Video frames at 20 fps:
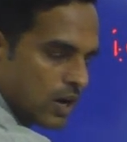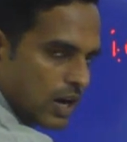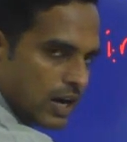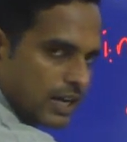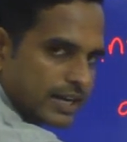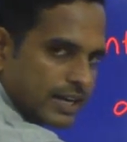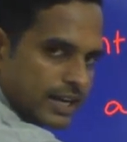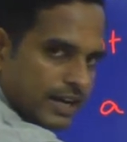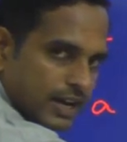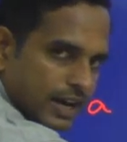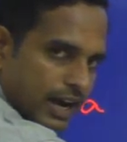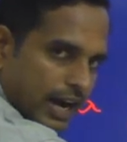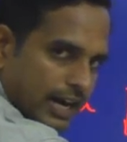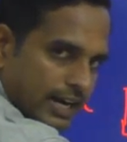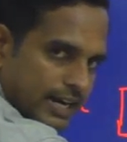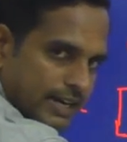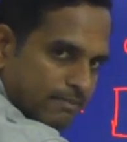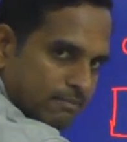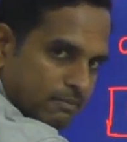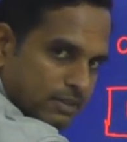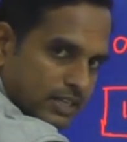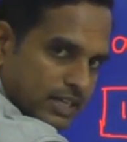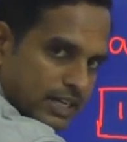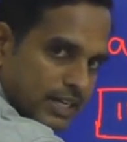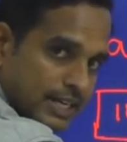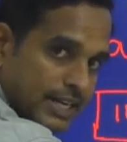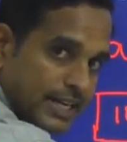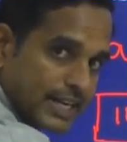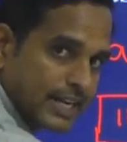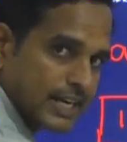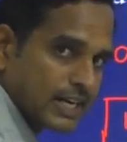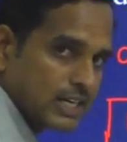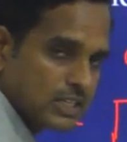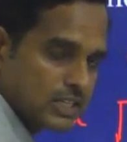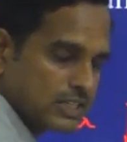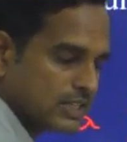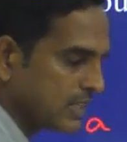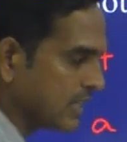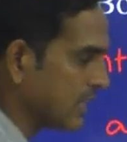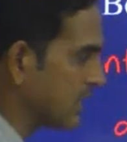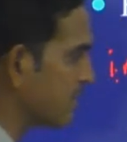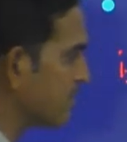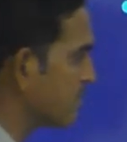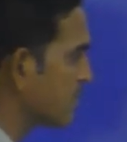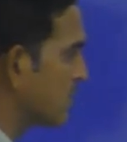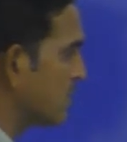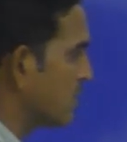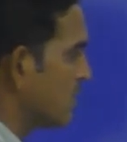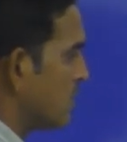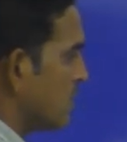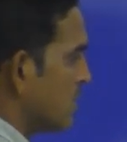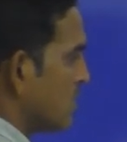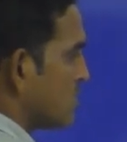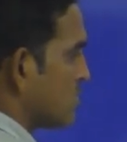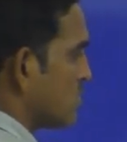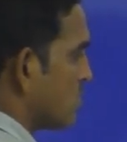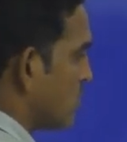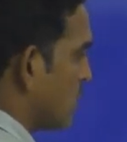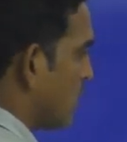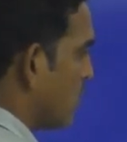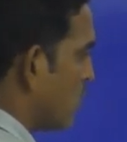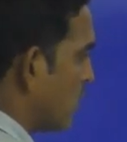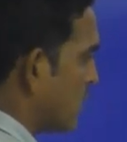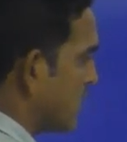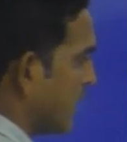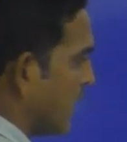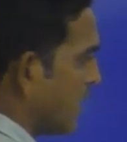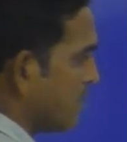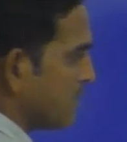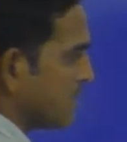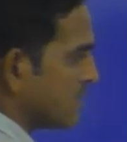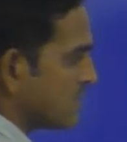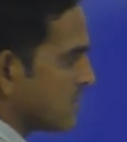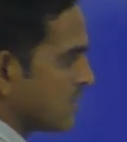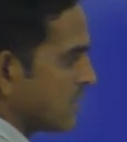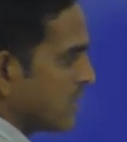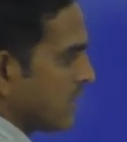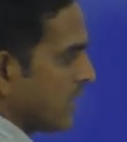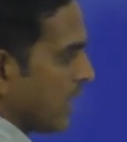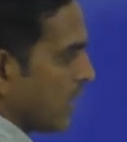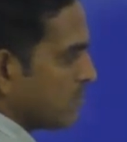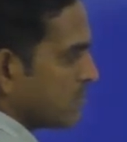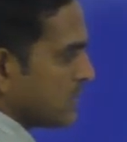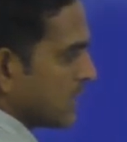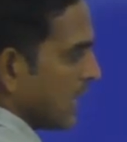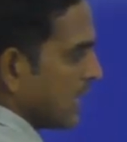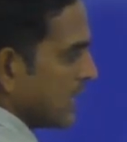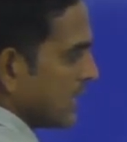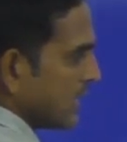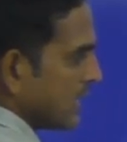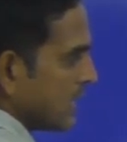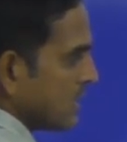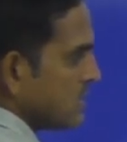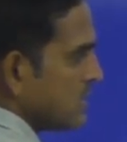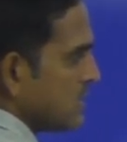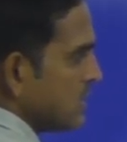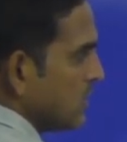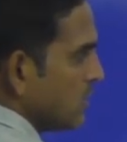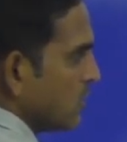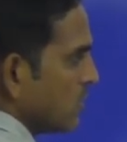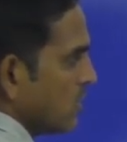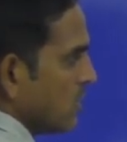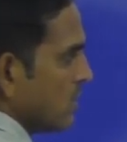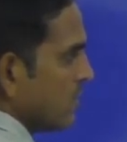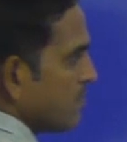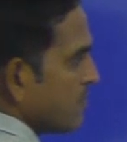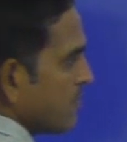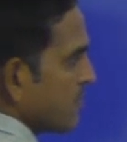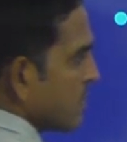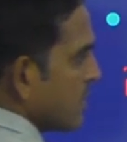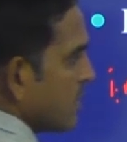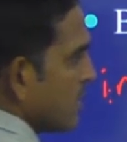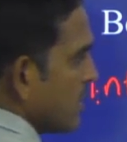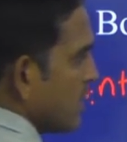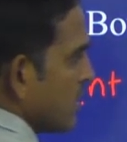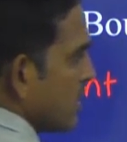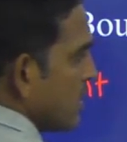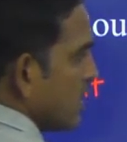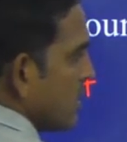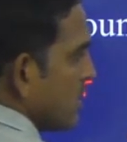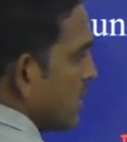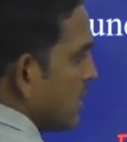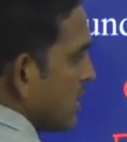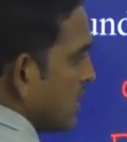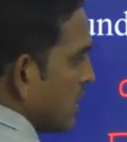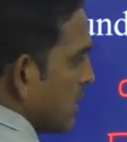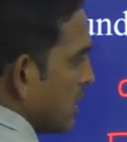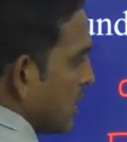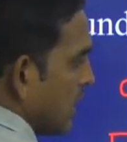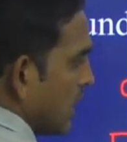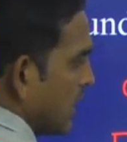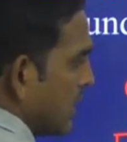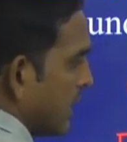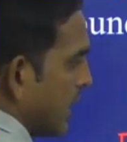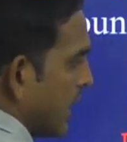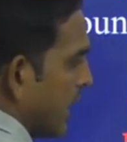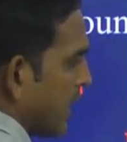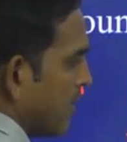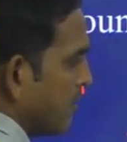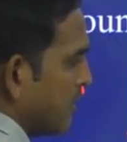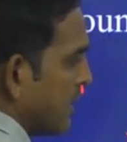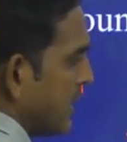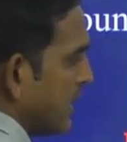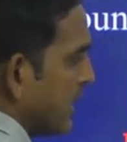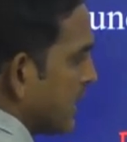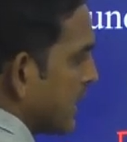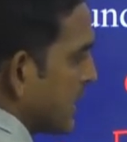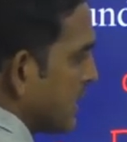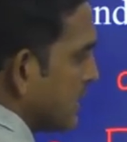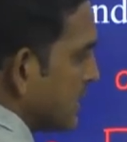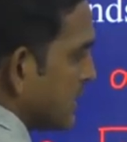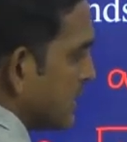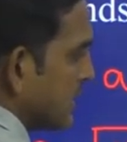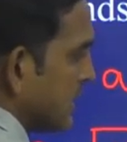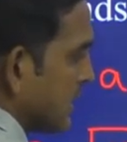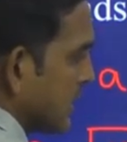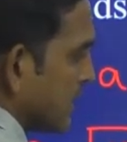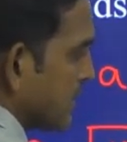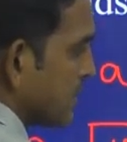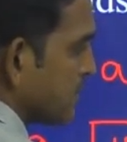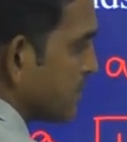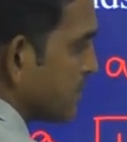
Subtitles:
and ending at 3. So now what happens? I am starting at 0 and I am ending at 3.